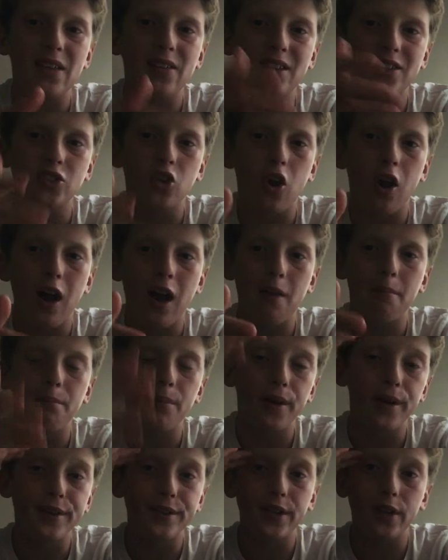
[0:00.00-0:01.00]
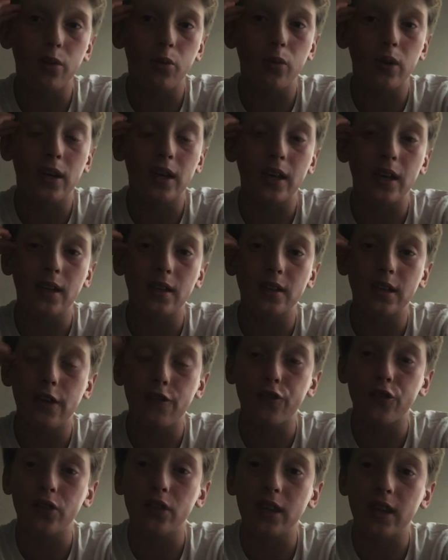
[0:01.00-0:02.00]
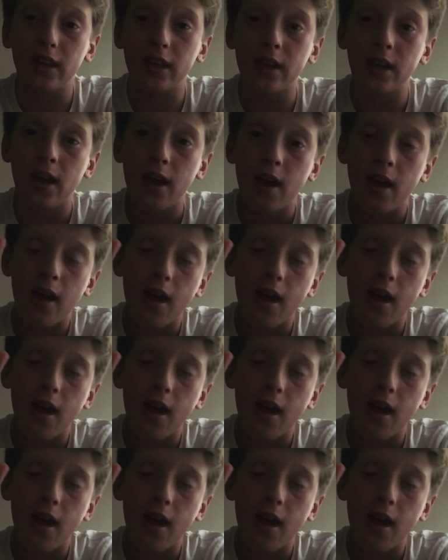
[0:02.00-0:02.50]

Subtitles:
at the time, but we definitely